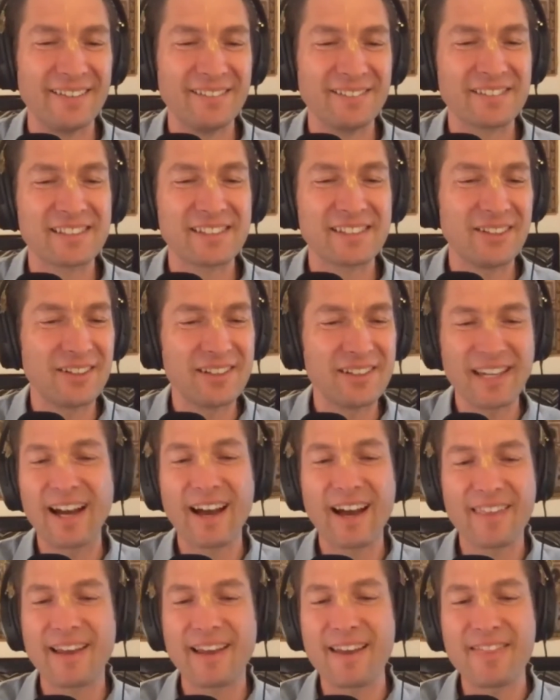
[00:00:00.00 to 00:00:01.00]
So
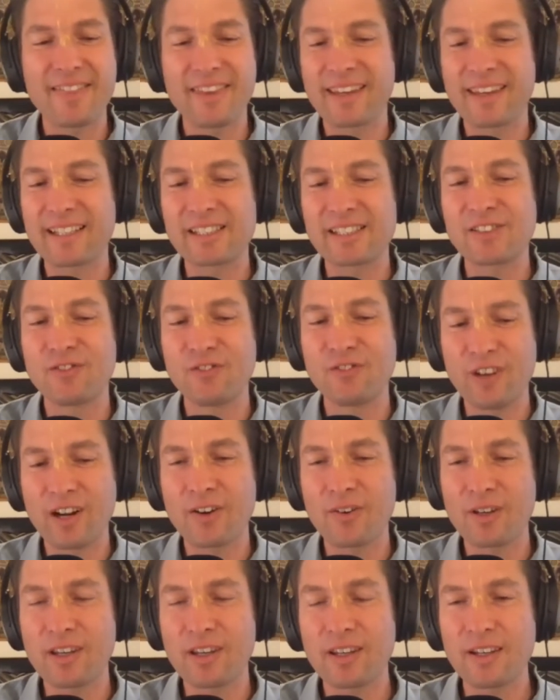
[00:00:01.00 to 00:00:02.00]
yeah, I think it's
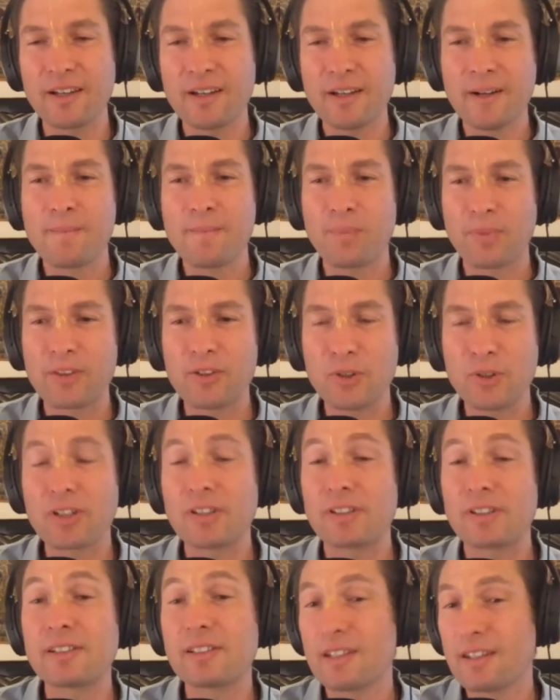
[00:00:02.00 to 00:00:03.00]
very, you can
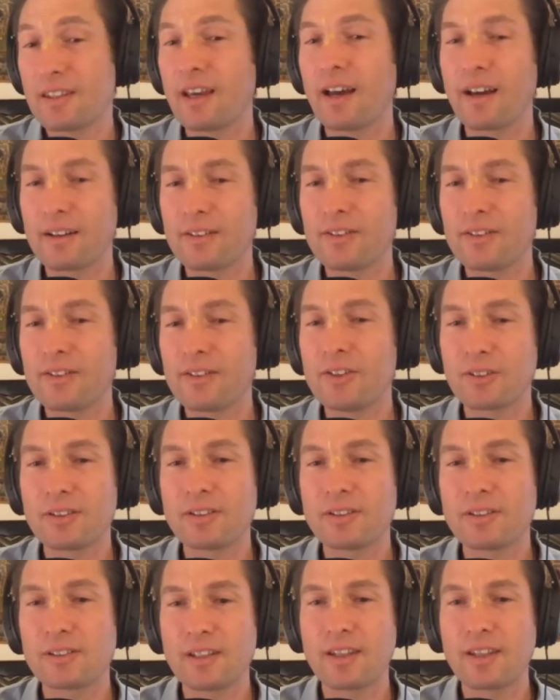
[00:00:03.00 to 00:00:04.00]
see that. You
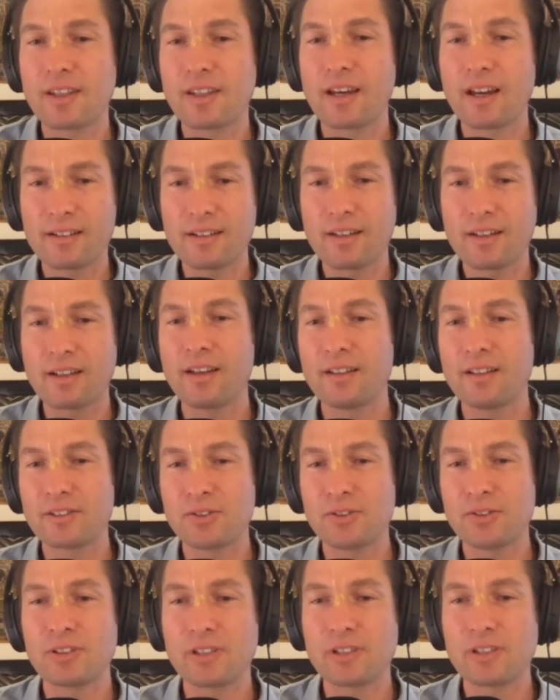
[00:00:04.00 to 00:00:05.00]
can see that,
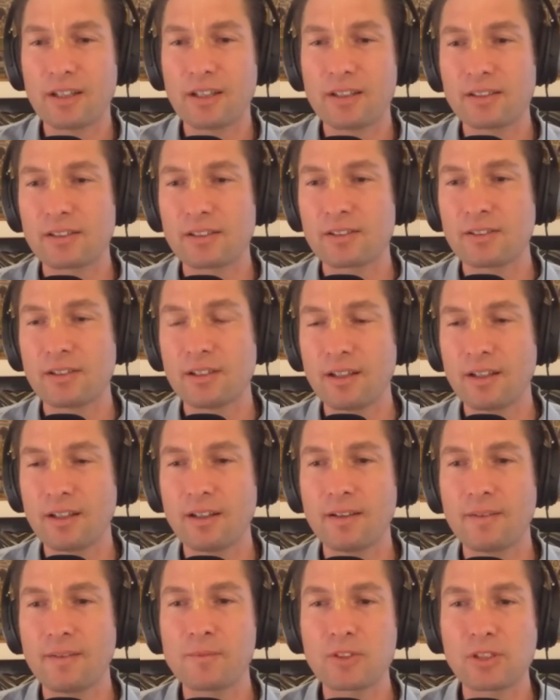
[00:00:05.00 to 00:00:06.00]
as you said, it's
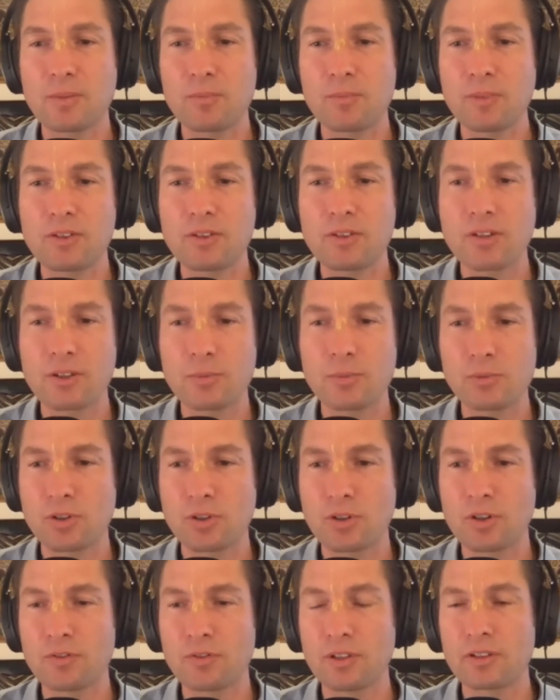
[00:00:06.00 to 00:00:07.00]
something you can
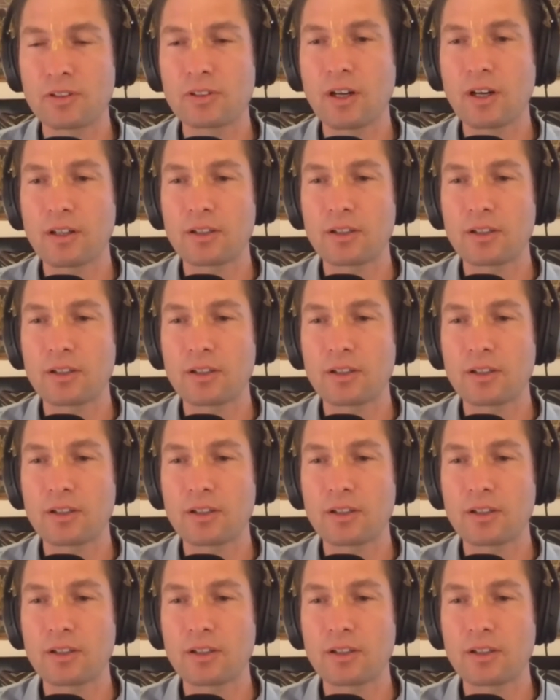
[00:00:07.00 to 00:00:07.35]
observe in talking